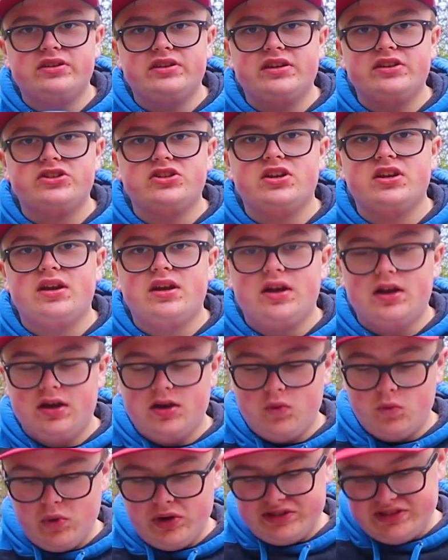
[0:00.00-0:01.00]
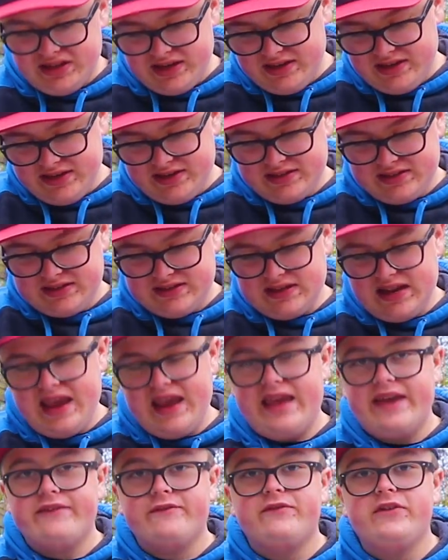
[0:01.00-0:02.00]
edition Westside Discs
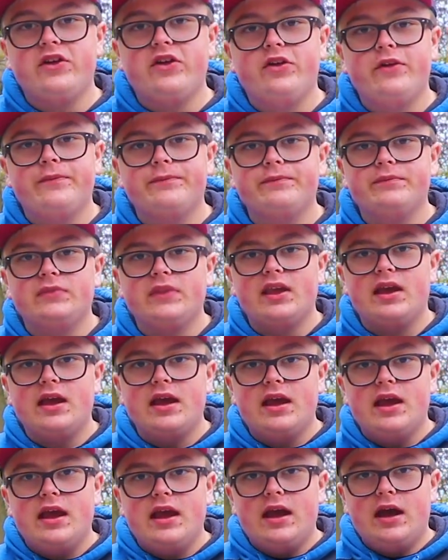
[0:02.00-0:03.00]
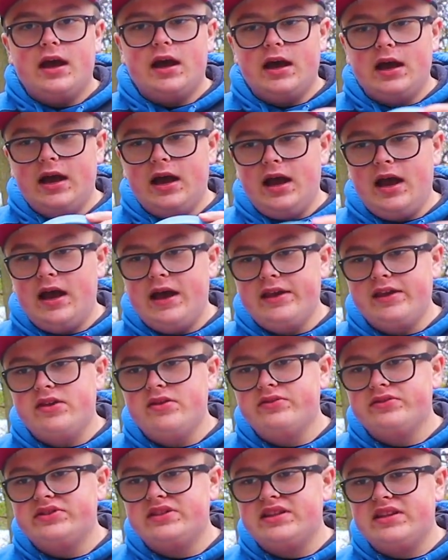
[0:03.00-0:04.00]
Anvil. I
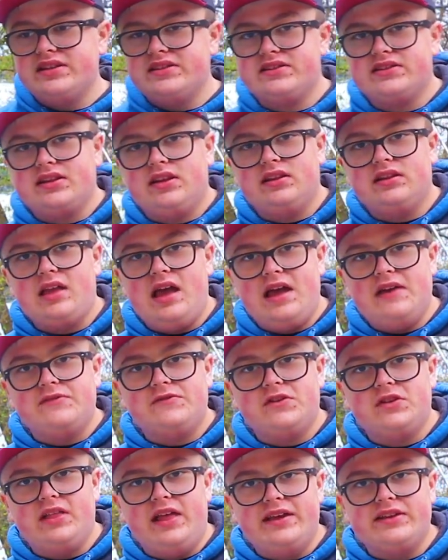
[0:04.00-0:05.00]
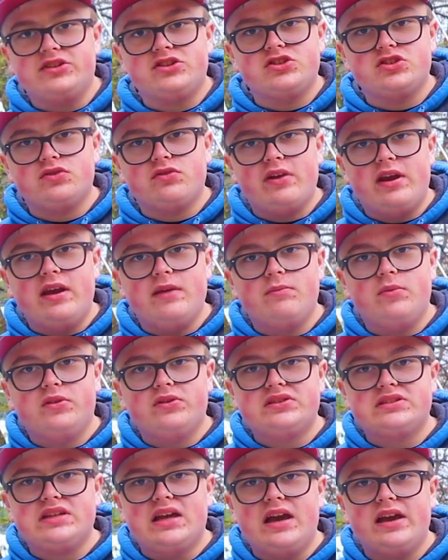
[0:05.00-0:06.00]
use this a lot for like
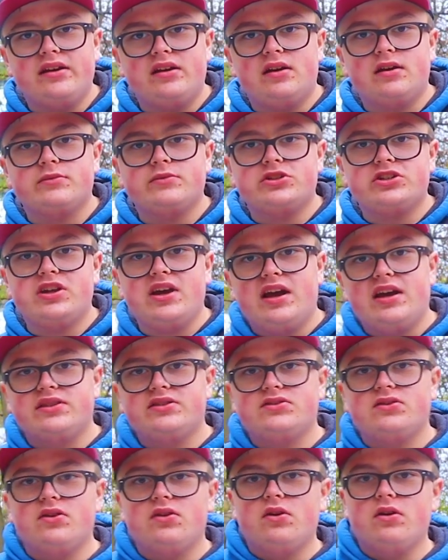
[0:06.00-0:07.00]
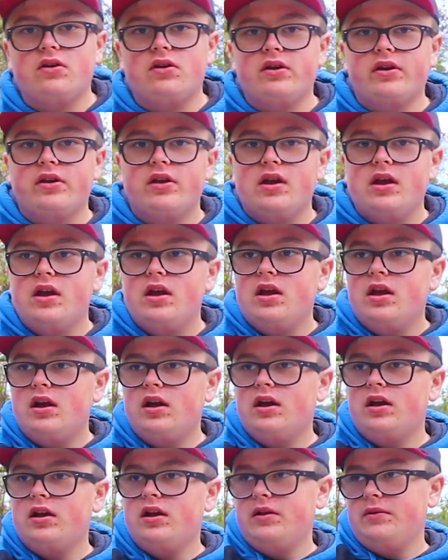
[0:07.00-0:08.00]
scramble sidearm shots or
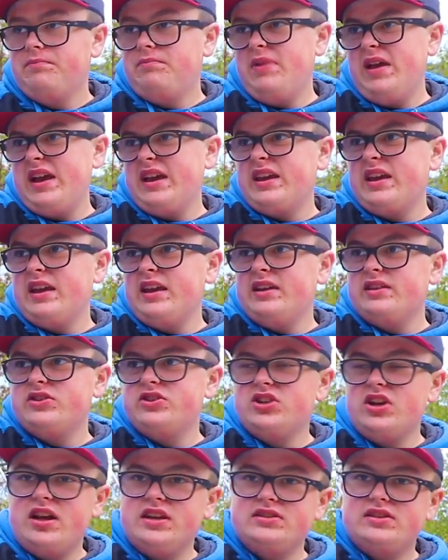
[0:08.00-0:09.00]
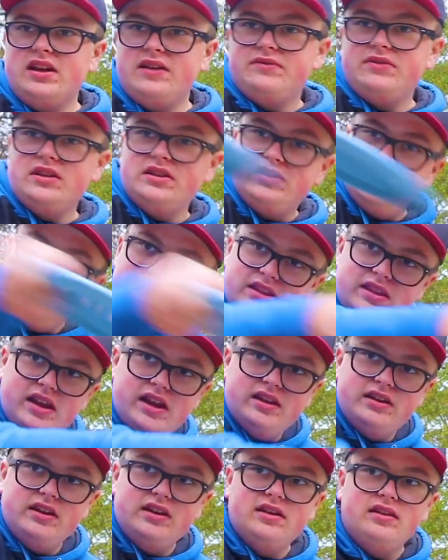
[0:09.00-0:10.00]
backhand shots off the tee
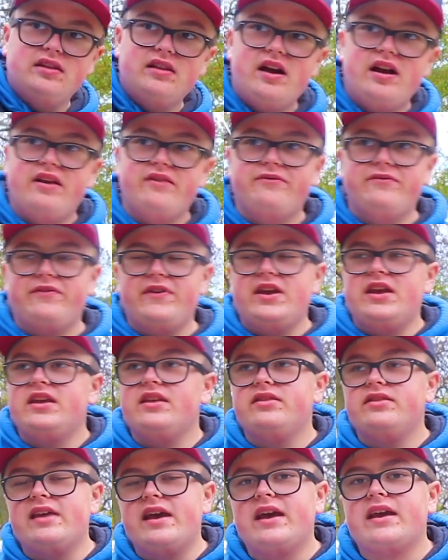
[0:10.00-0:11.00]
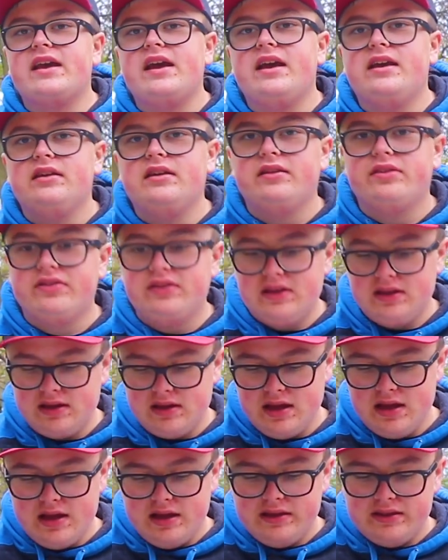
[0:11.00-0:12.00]
that need a lot of fade, that kind of
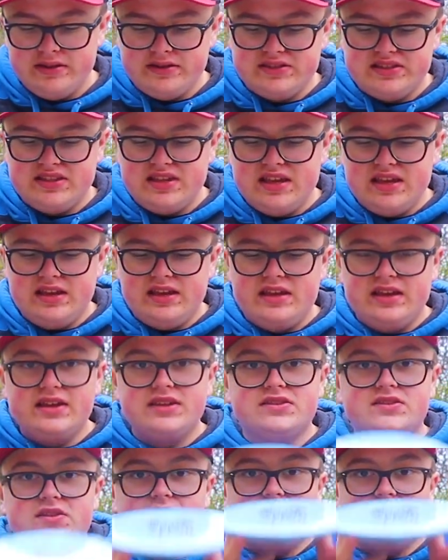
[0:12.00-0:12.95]
thing. This thing is